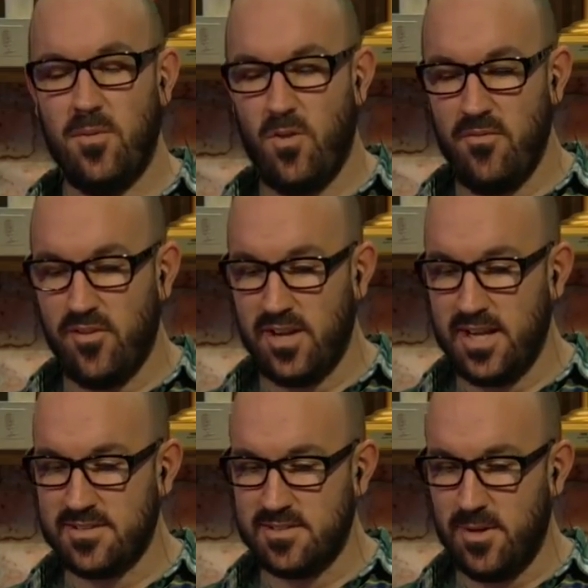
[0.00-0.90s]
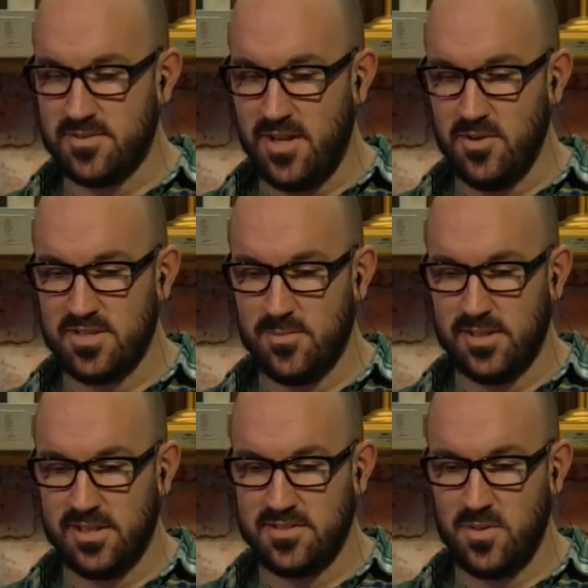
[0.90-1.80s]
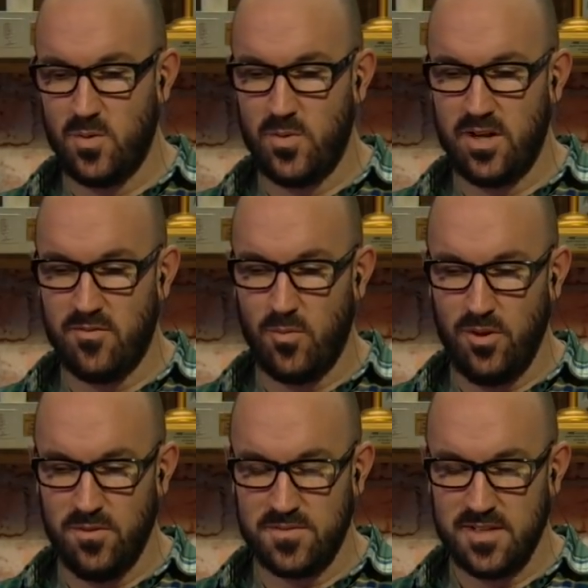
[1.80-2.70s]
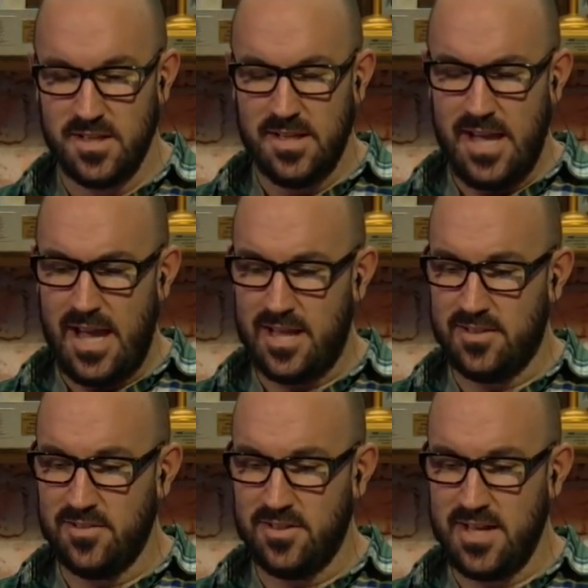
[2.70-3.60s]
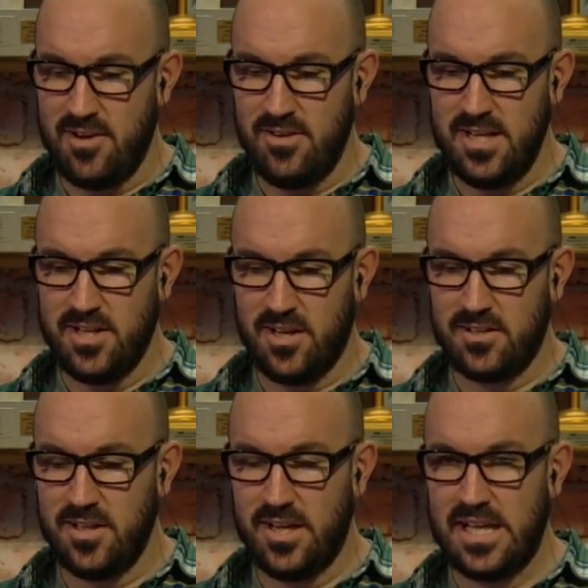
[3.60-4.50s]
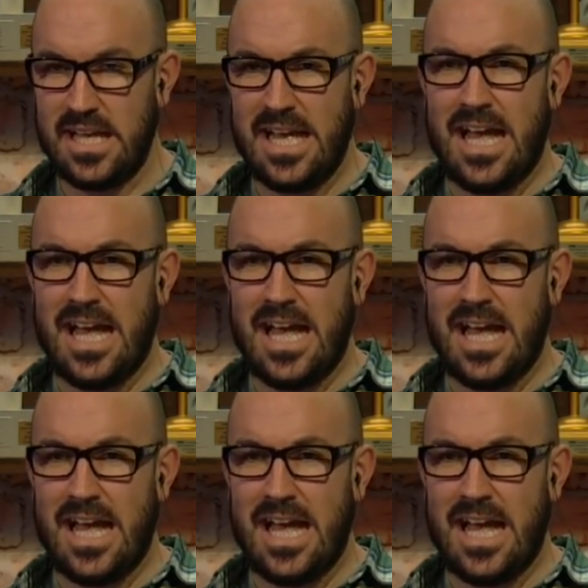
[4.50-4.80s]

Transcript: Uh, Watford, I guess, is the most noticeable. Their two one win over Wolves uh, yeah. the other day really caught the eye.